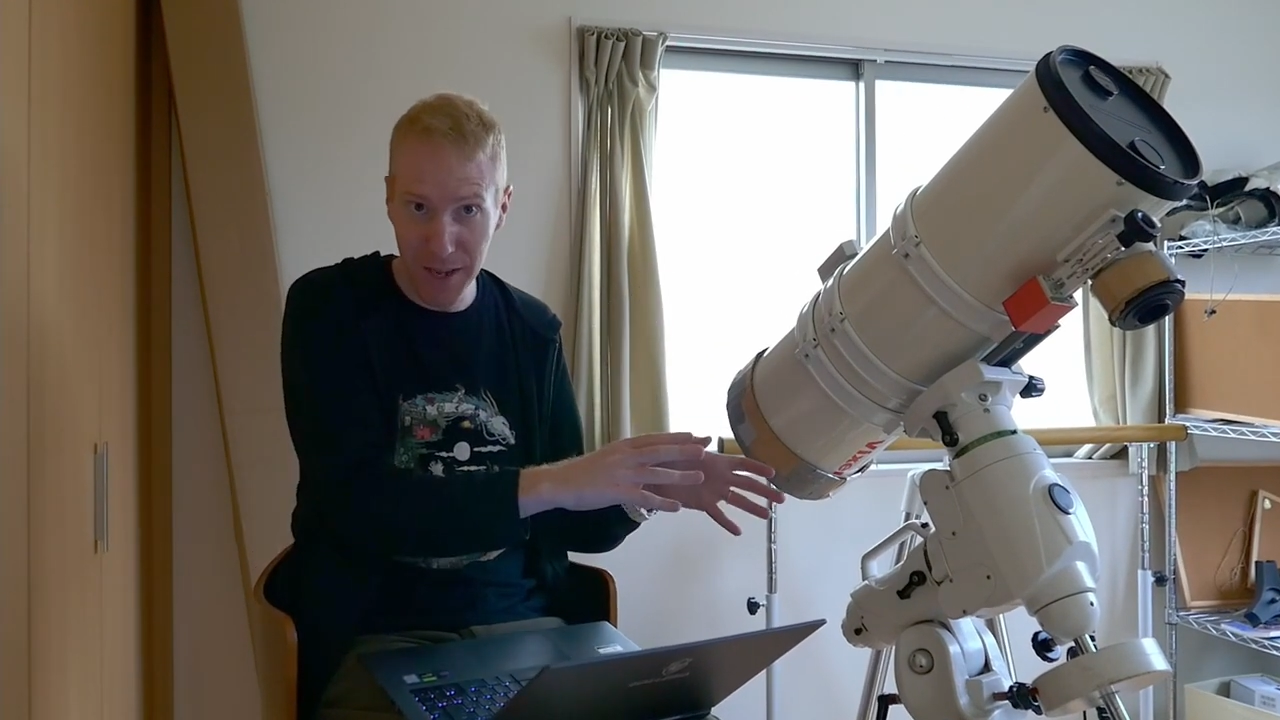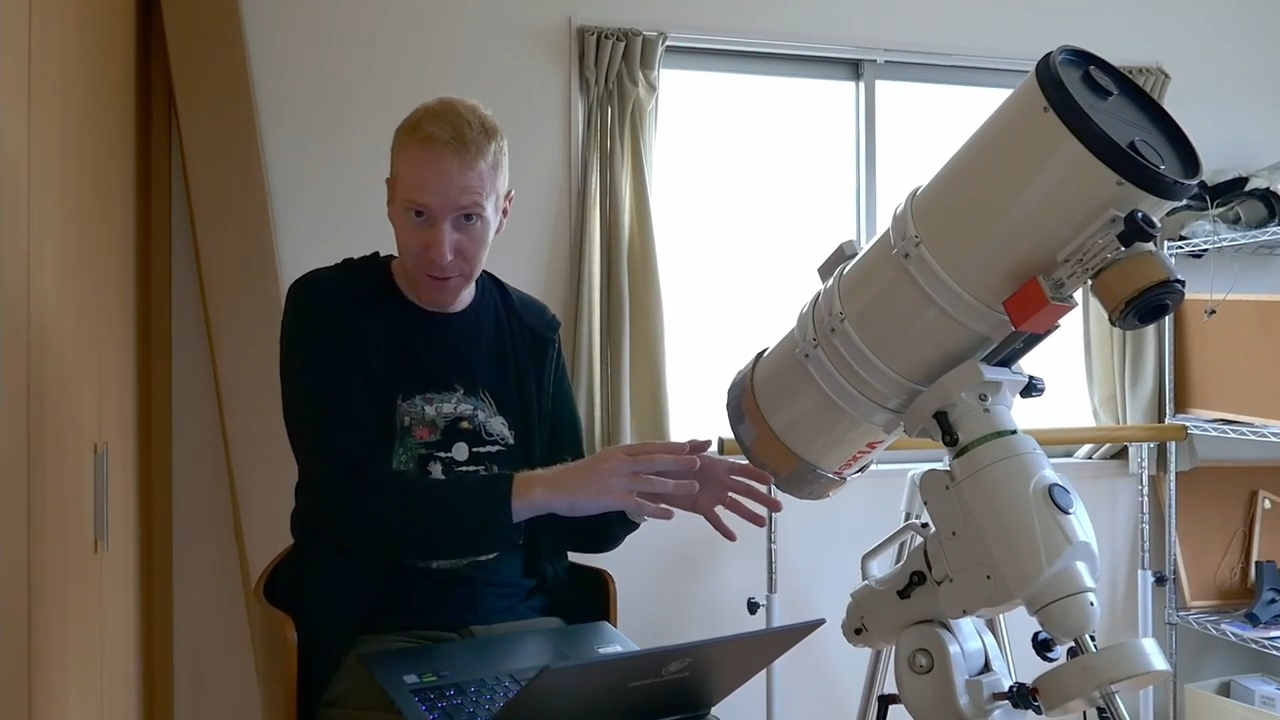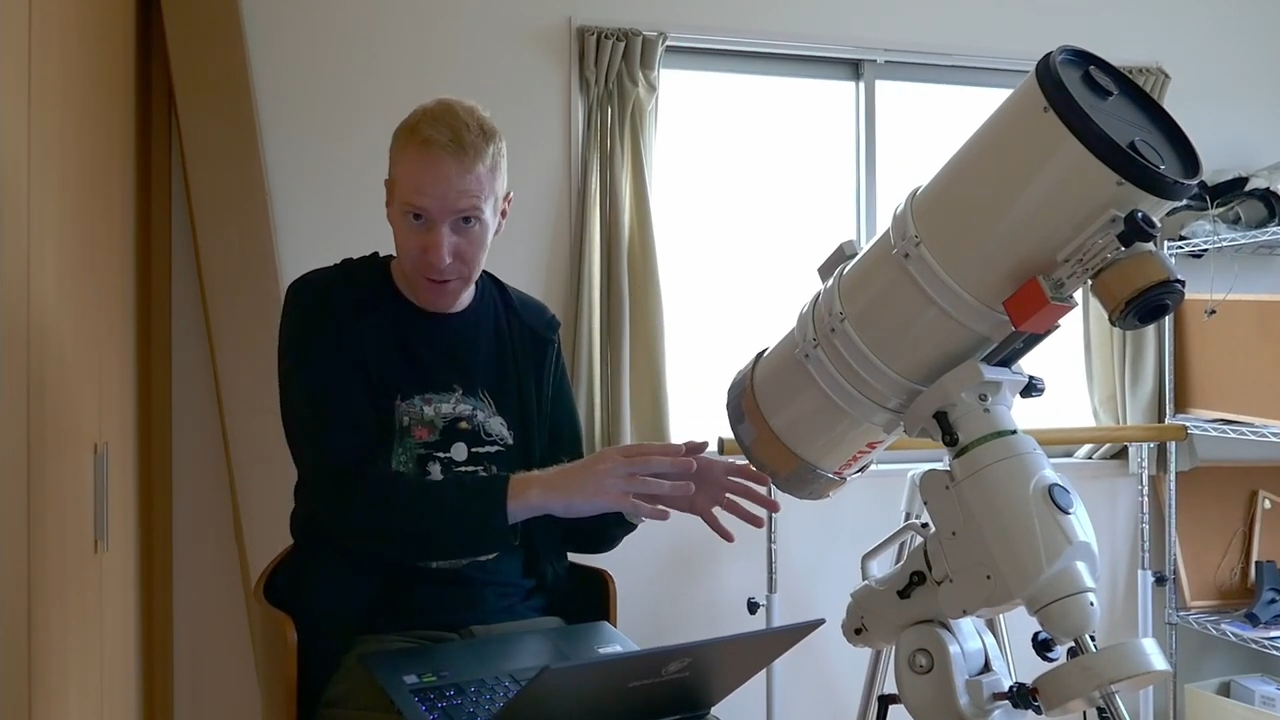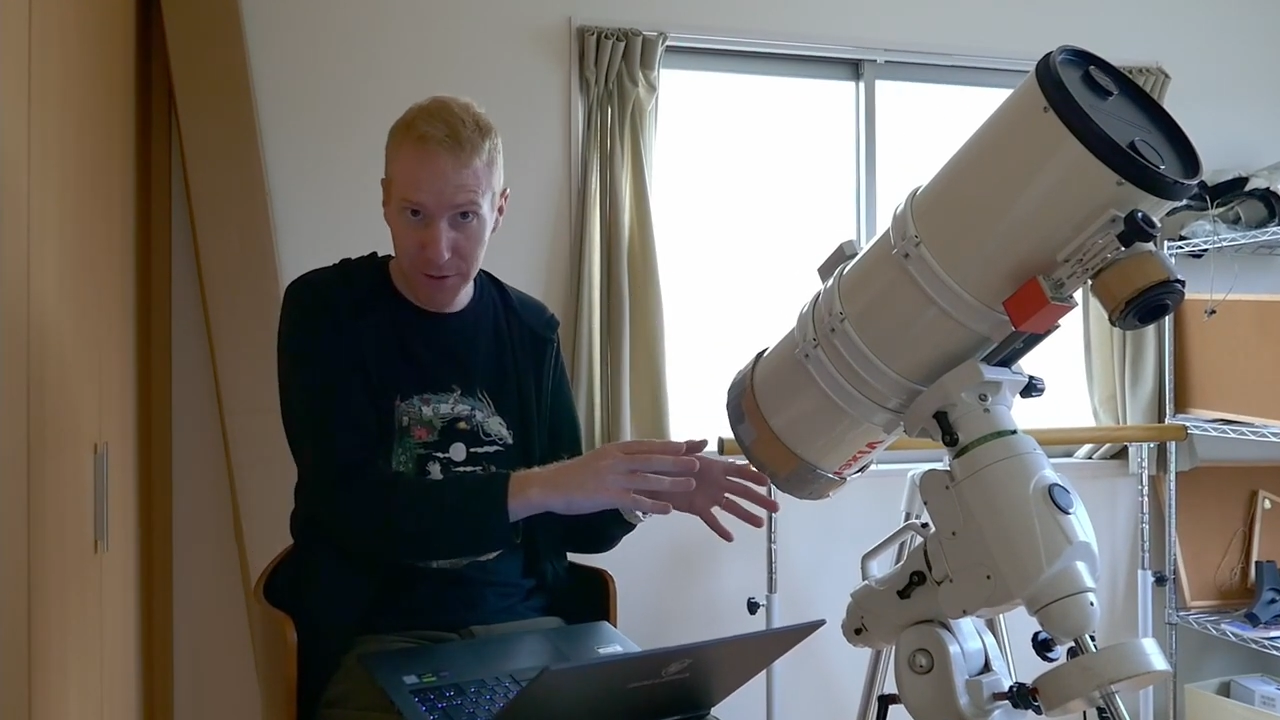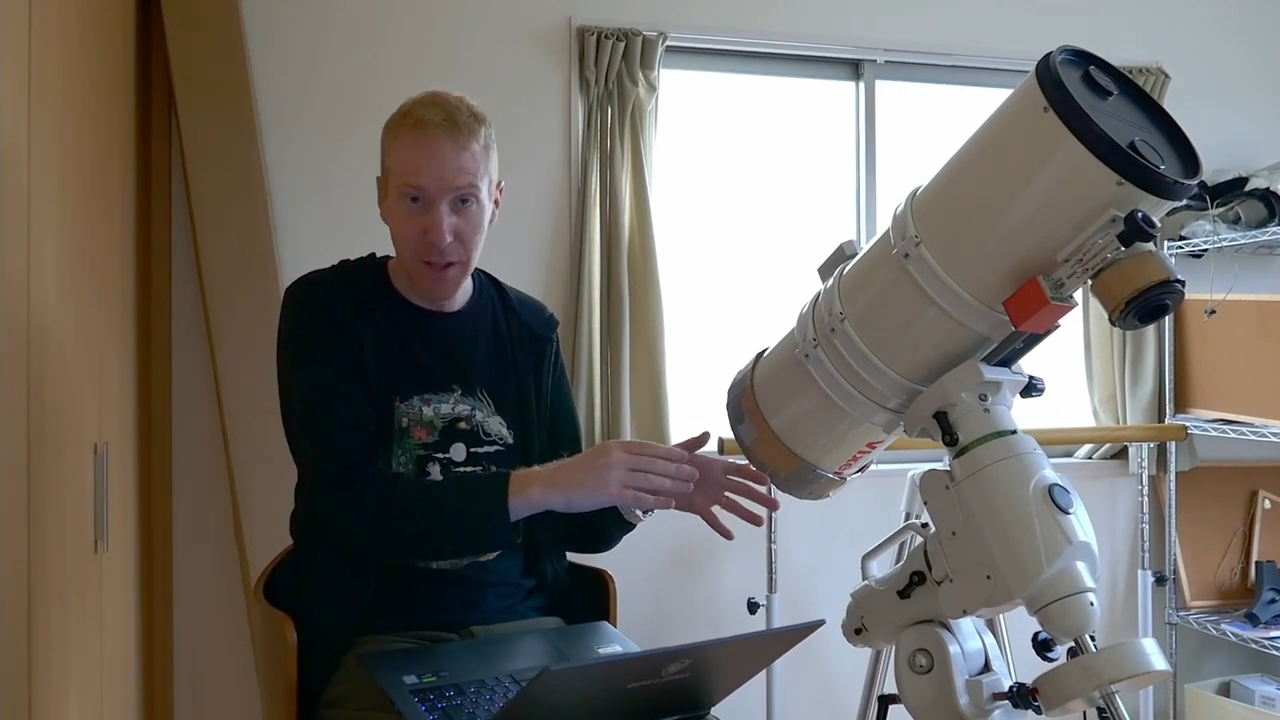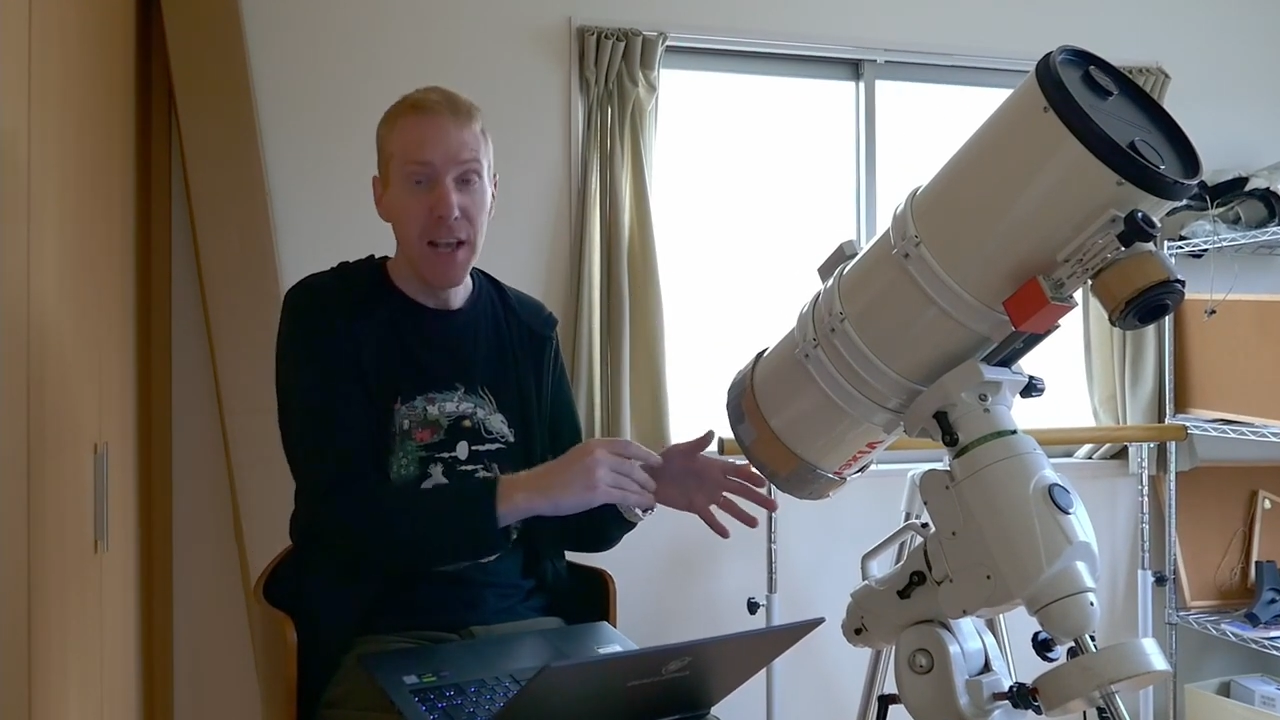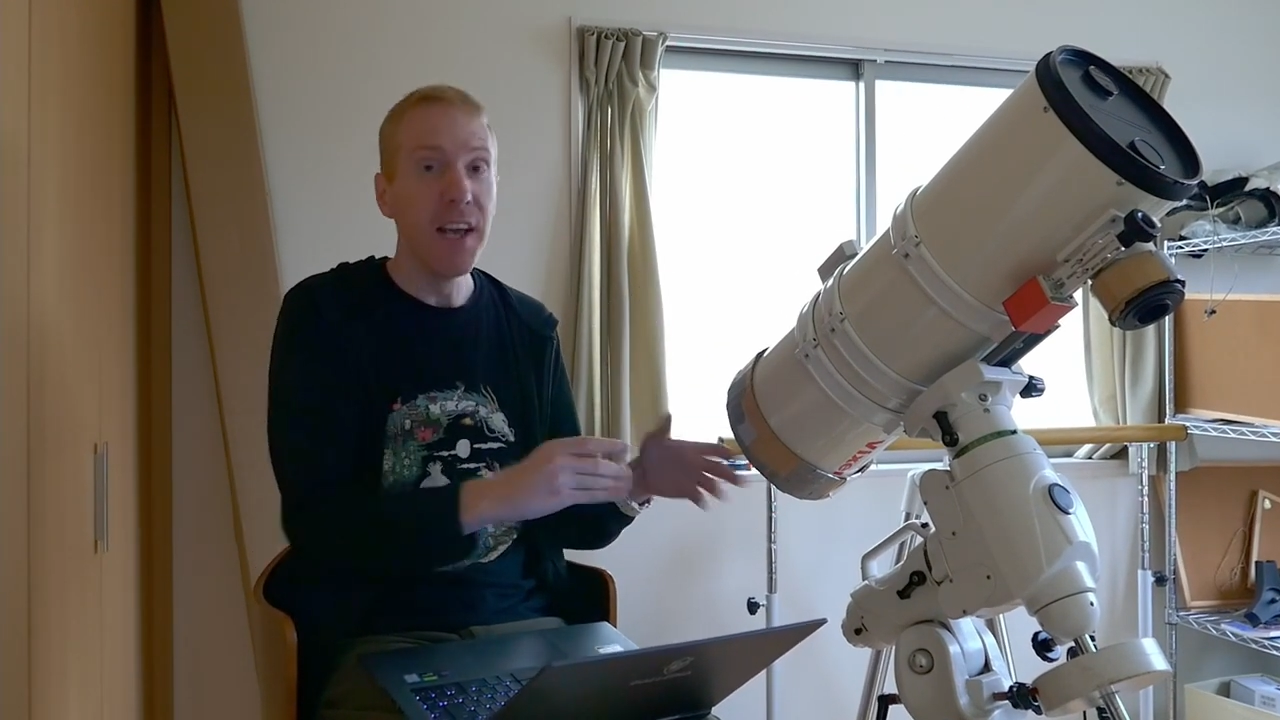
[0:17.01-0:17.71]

mounts